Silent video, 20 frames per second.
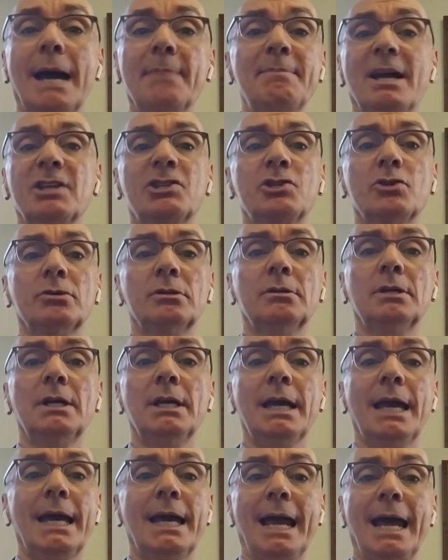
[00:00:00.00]
I'm not sure.
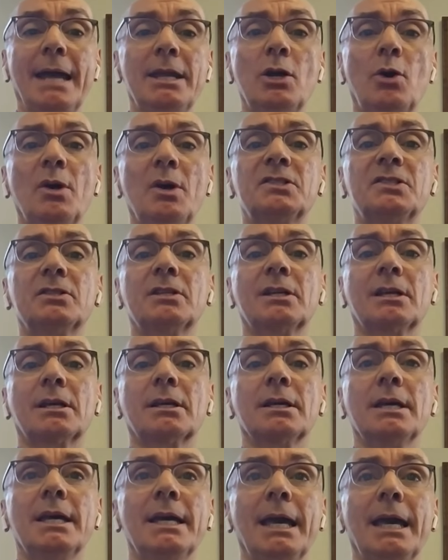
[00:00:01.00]
And I know it
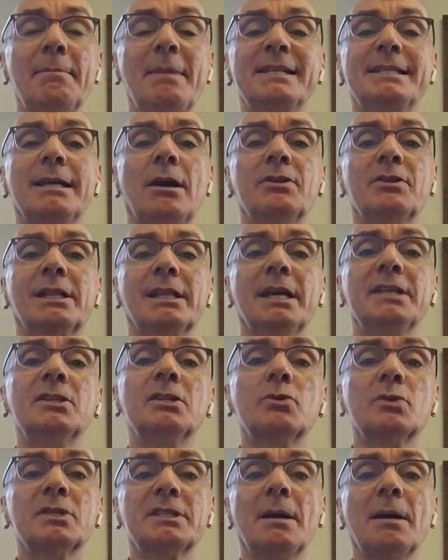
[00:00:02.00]
may sound
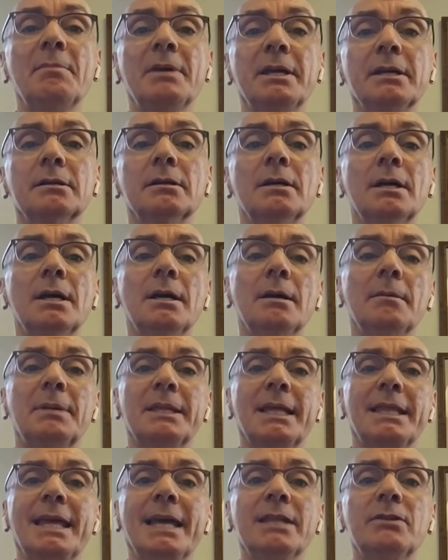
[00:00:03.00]
crazy to some here,
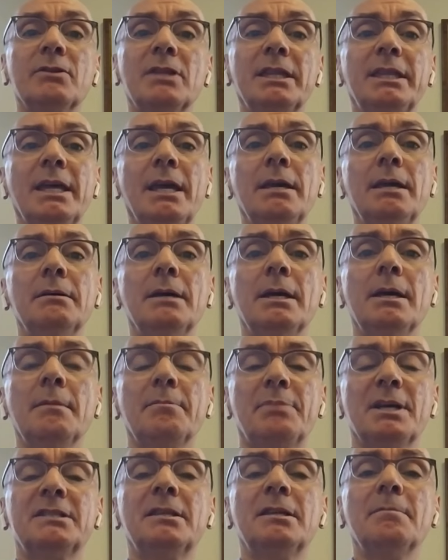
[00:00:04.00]
but at the end of the day,
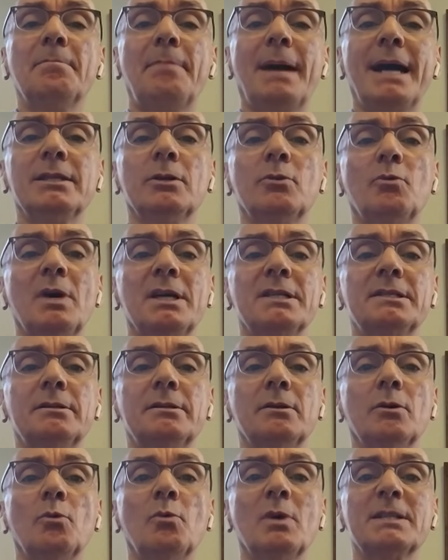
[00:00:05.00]
President Biden
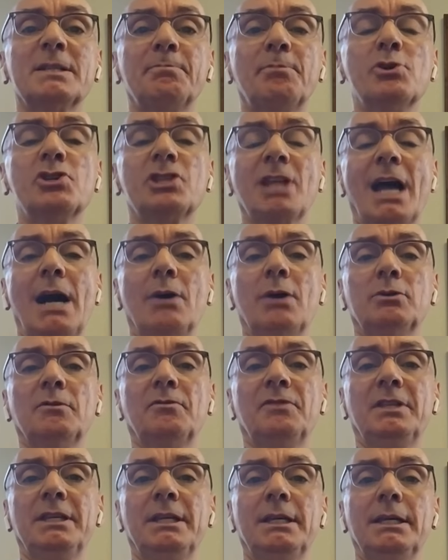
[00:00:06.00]
was pushed
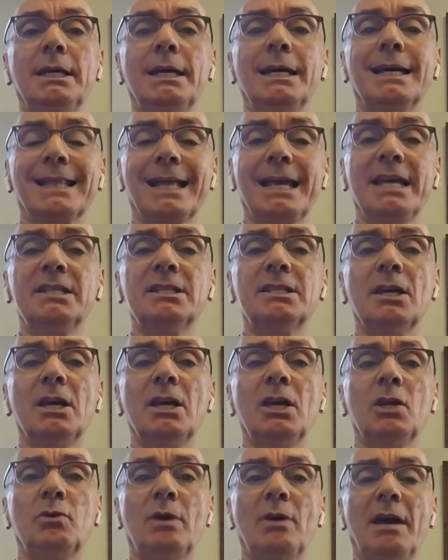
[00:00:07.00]
out of the race
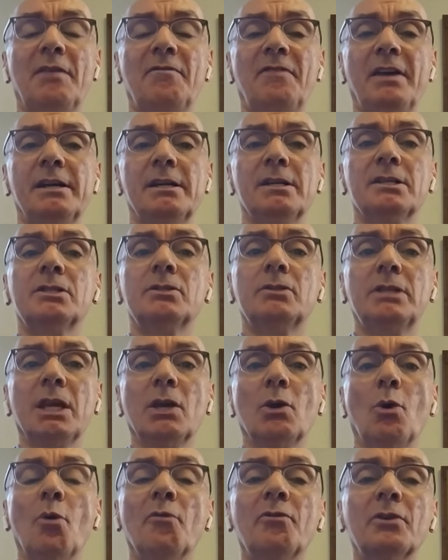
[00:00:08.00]
to have Harris
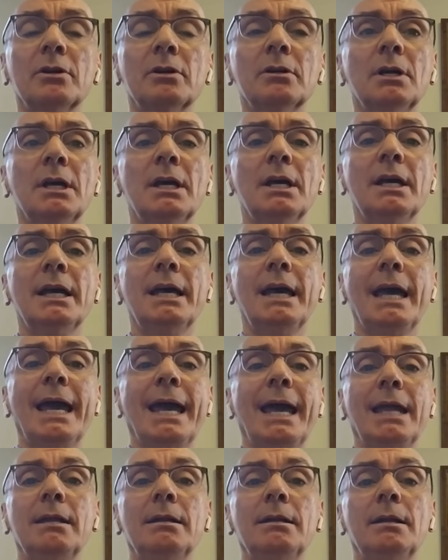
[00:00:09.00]
take over.
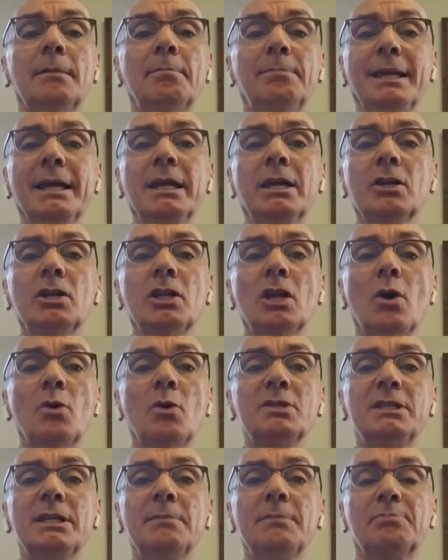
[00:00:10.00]
And Blinken
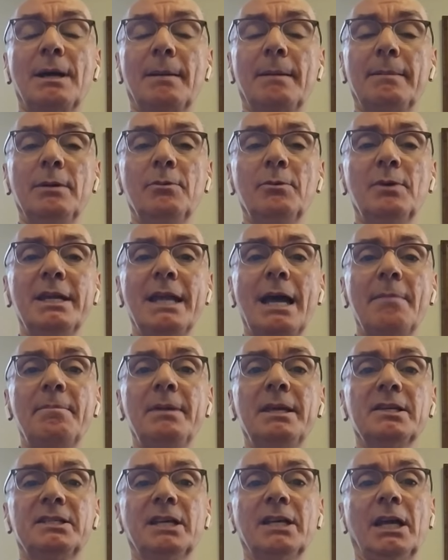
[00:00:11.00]
knows he probably would
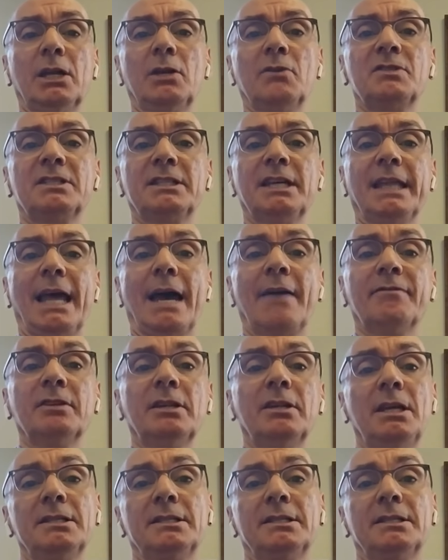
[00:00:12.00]
not be the Secretary of State after.